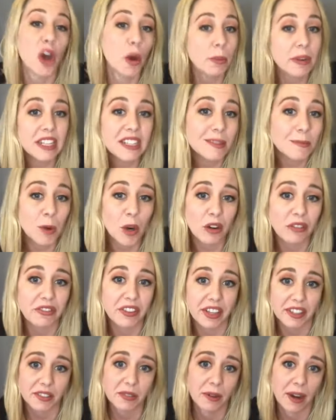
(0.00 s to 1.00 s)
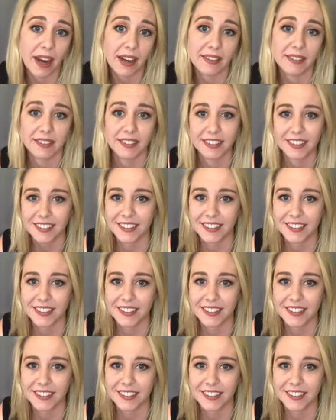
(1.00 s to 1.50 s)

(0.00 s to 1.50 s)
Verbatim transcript: Nobody's perfect, right?